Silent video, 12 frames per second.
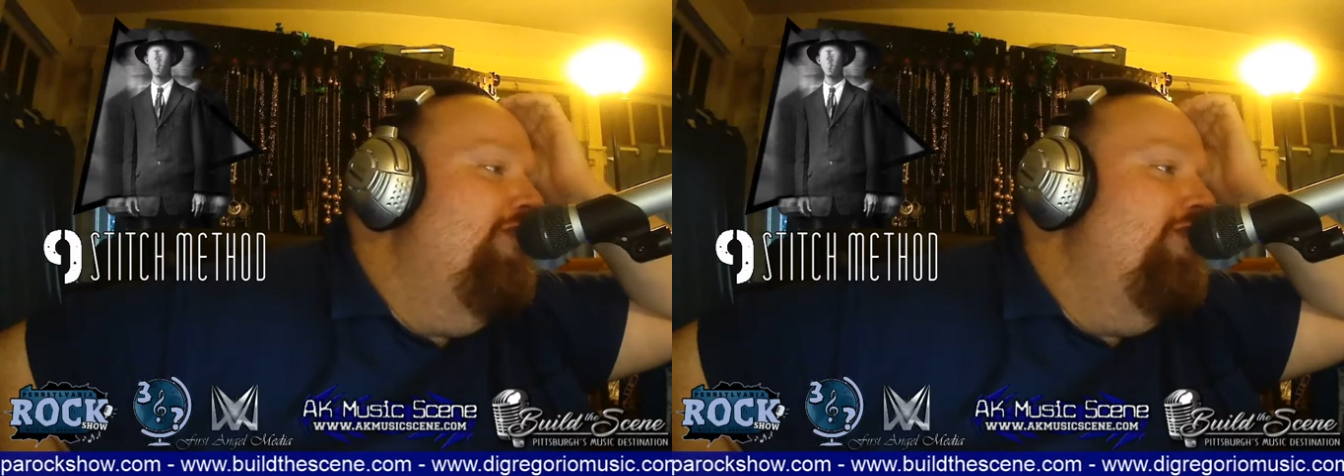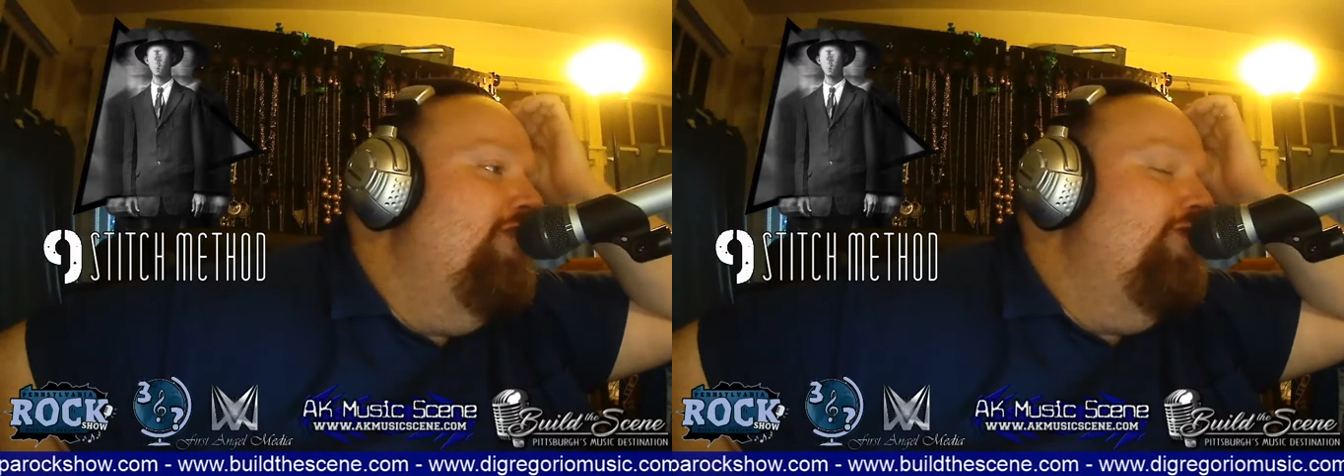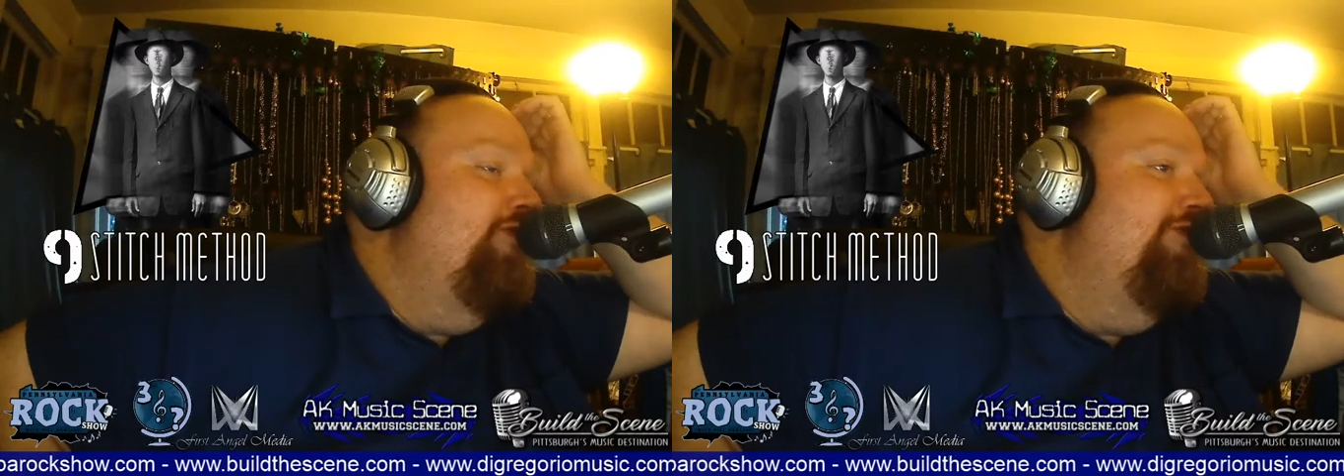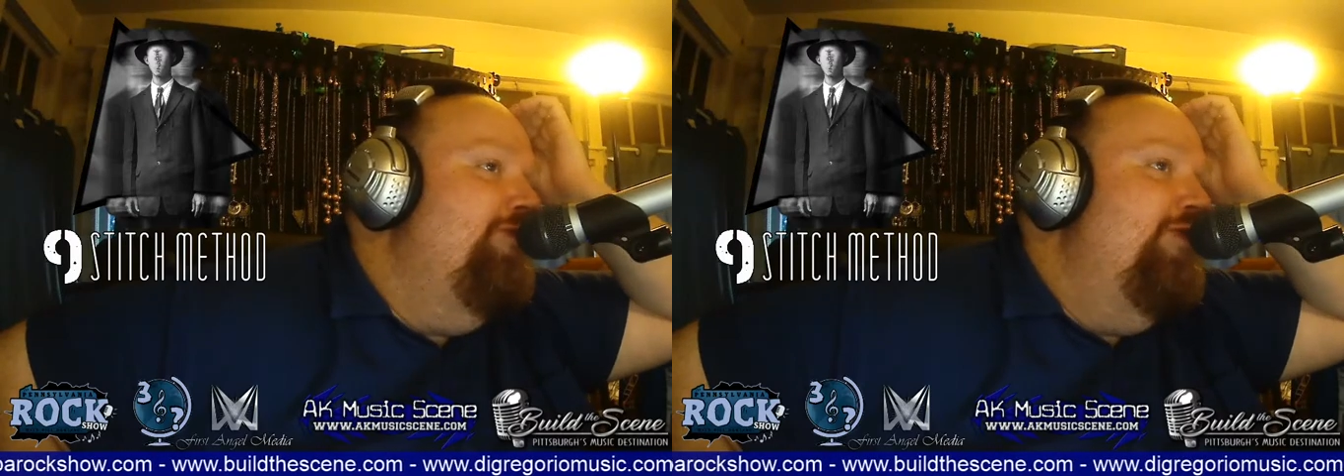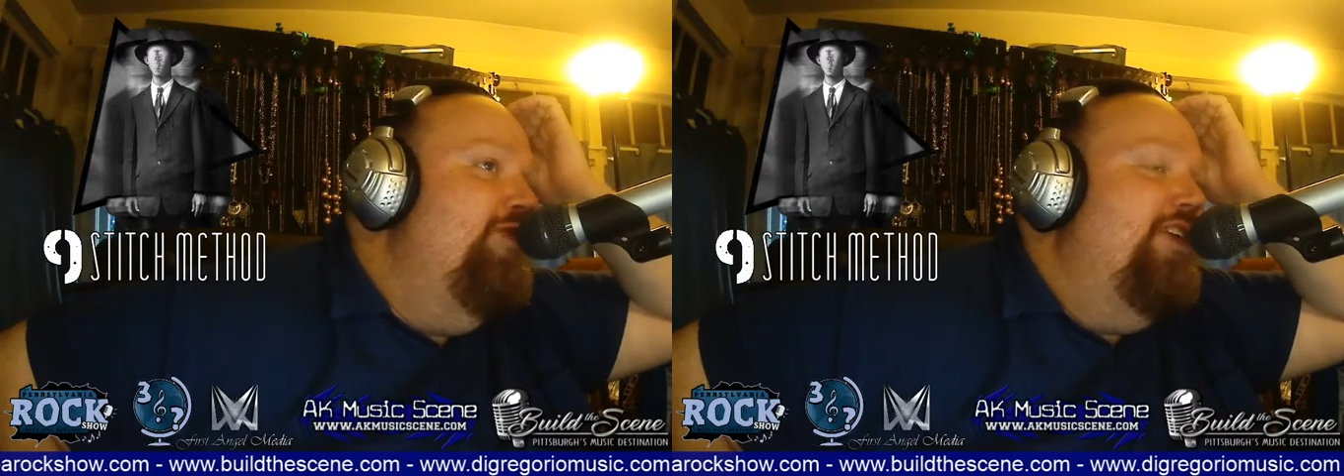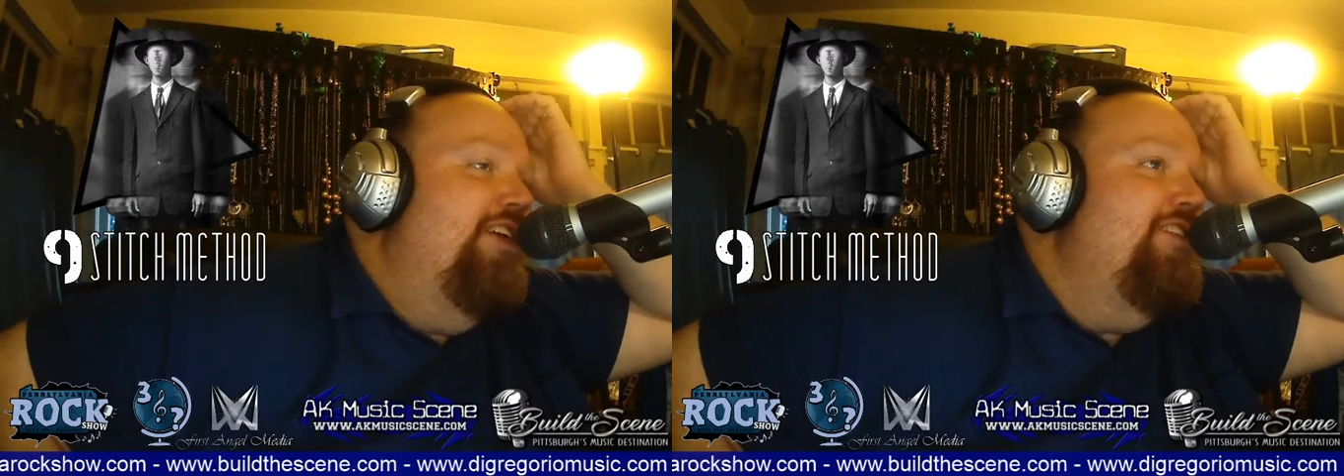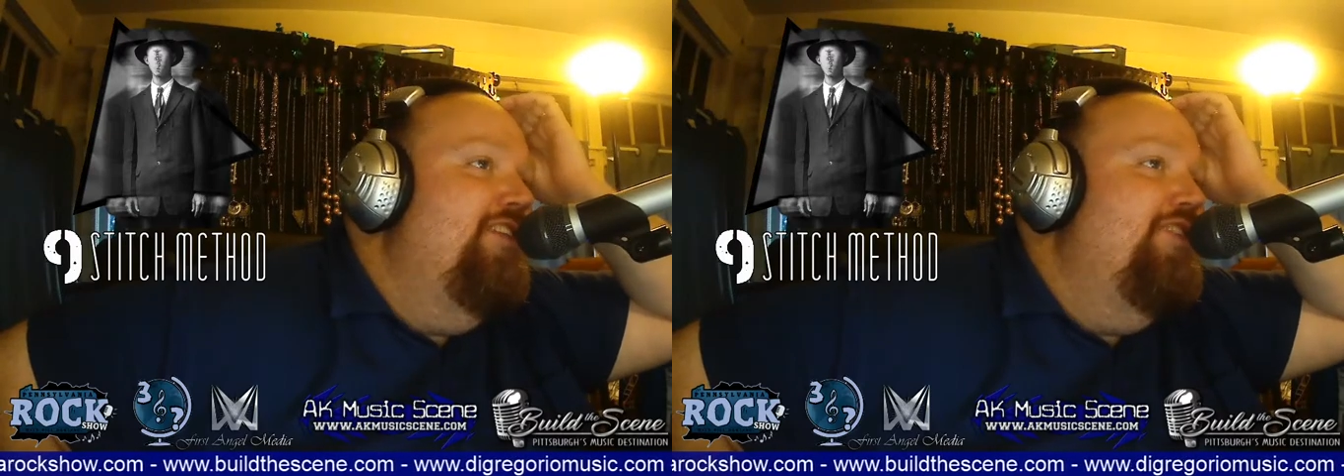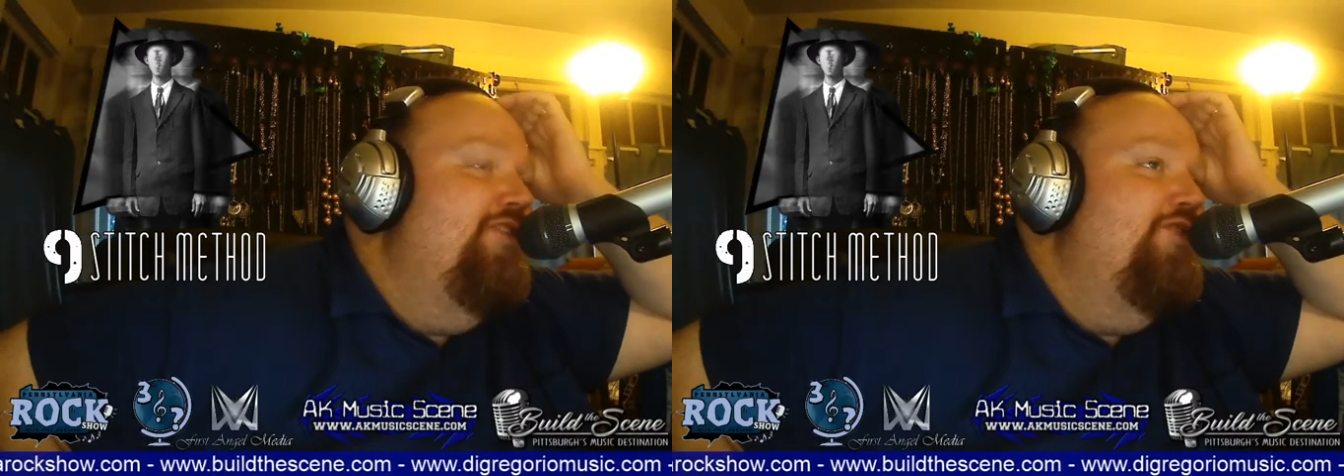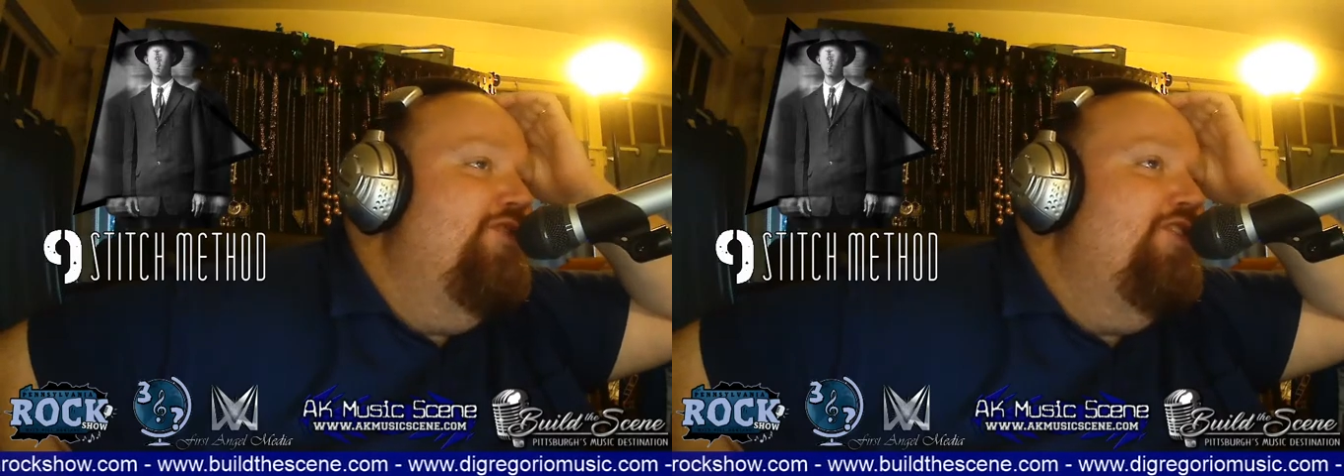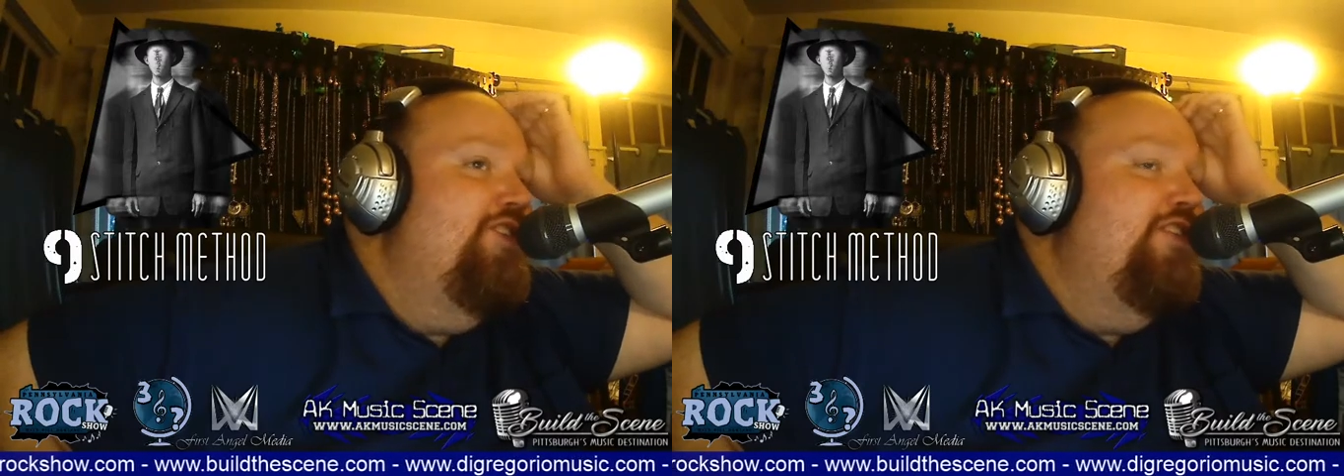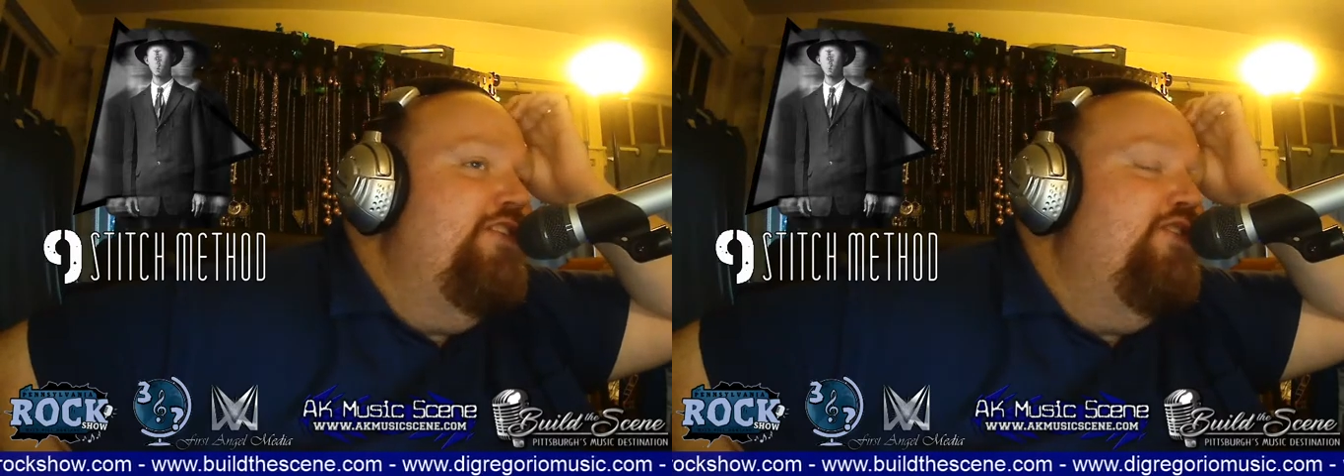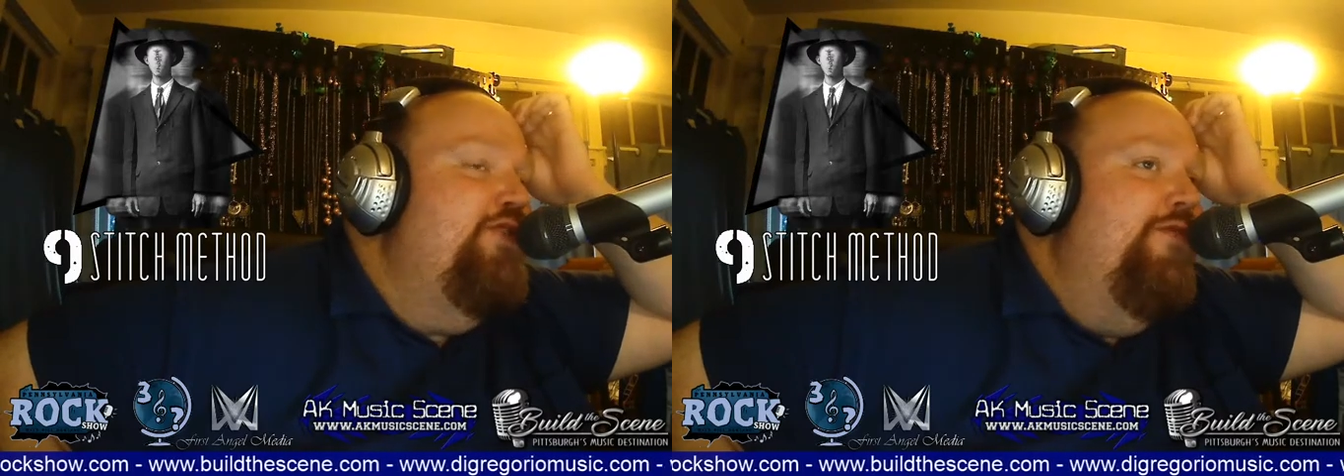your your music since there's just
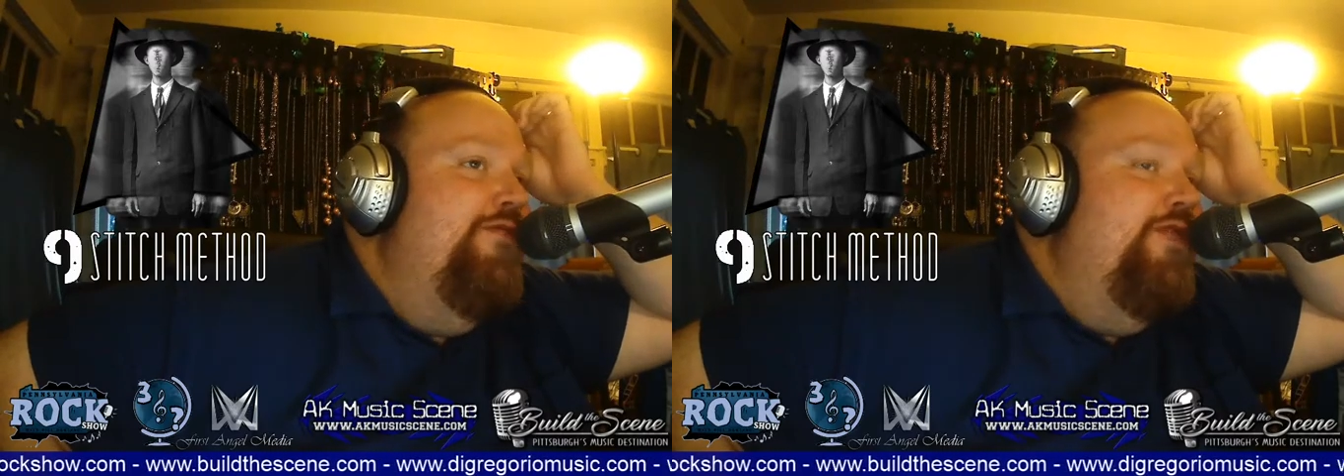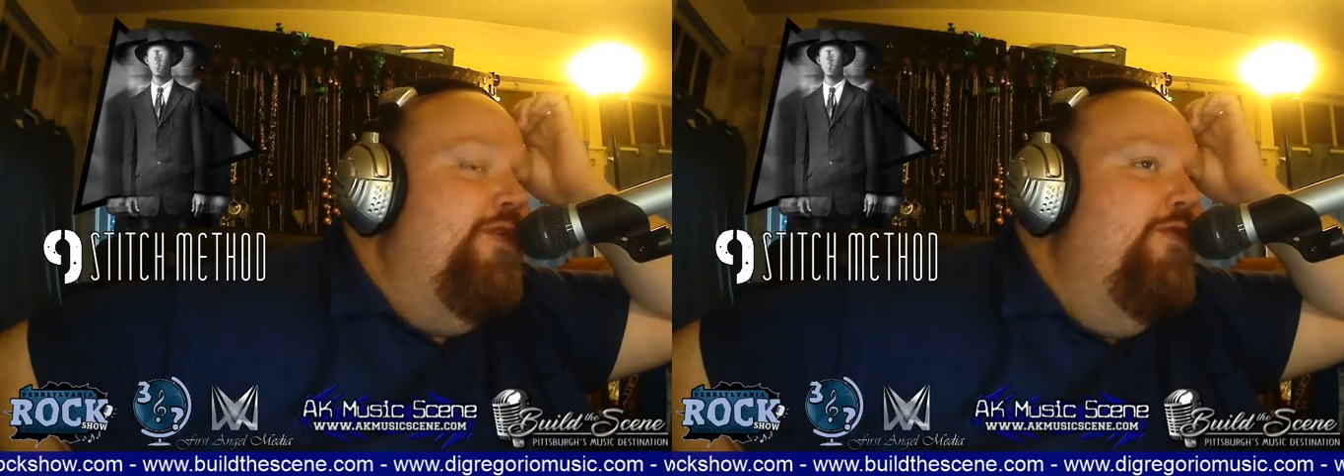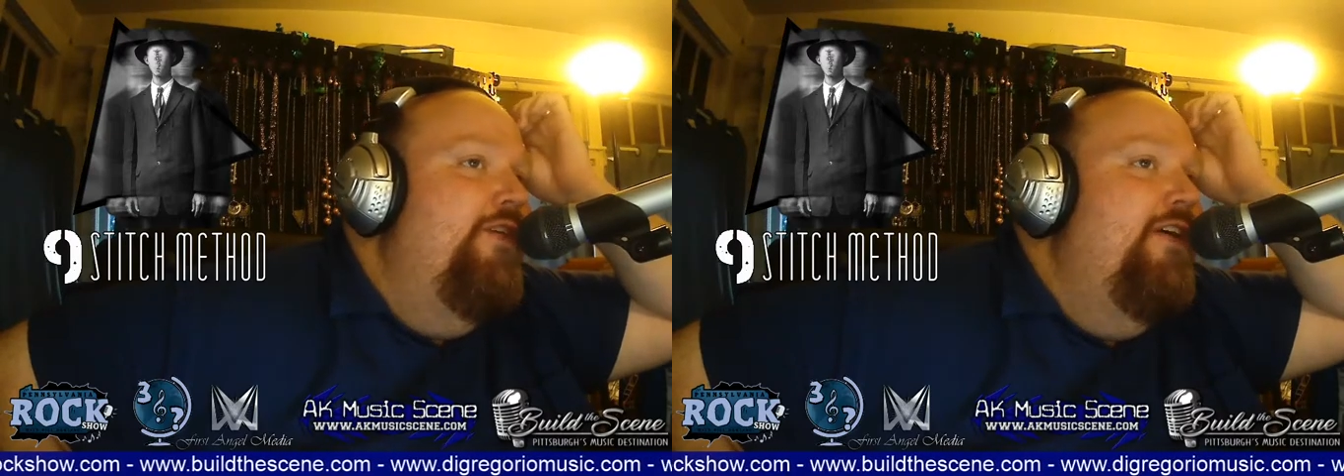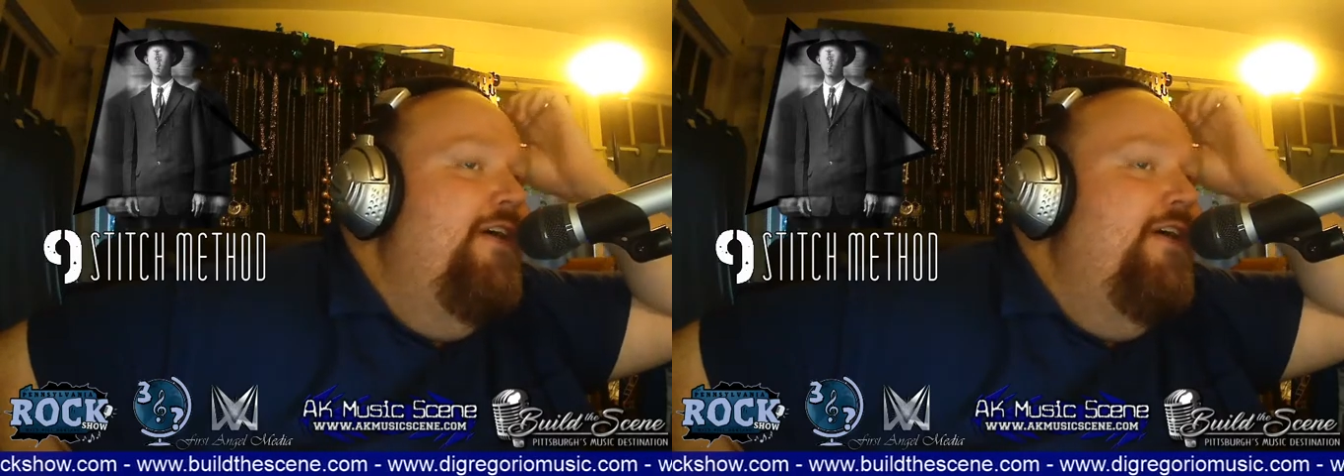the two of you